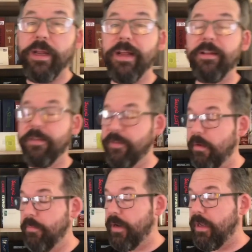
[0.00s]
it.
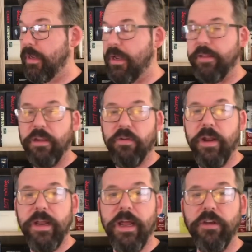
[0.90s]
Somebody, I think
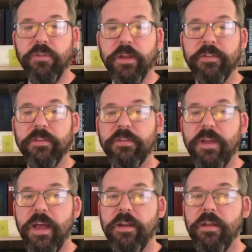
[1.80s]
Grady Hendrix
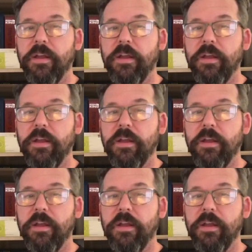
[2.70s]
said,